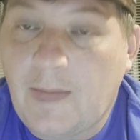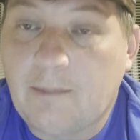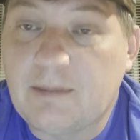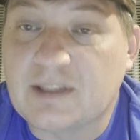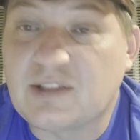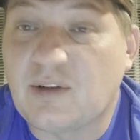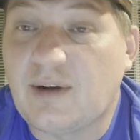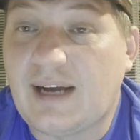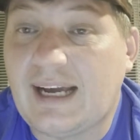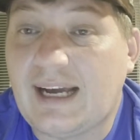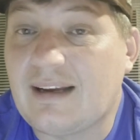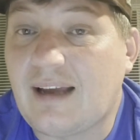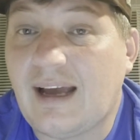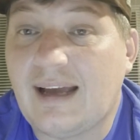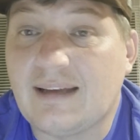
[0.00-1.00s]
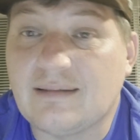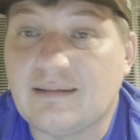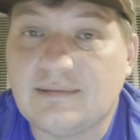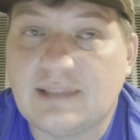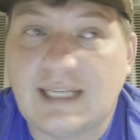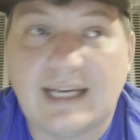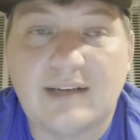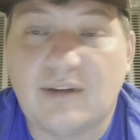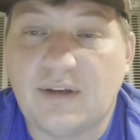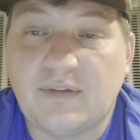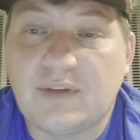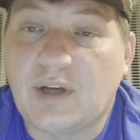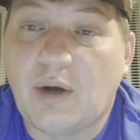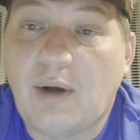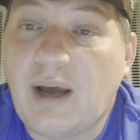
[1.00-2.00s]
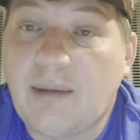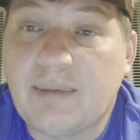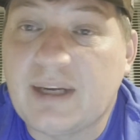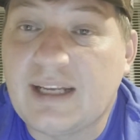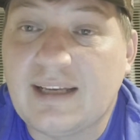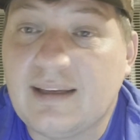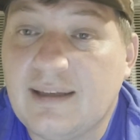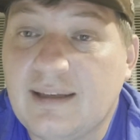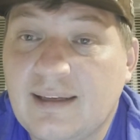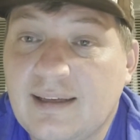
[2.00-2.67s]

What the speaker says: But so I don't even know how many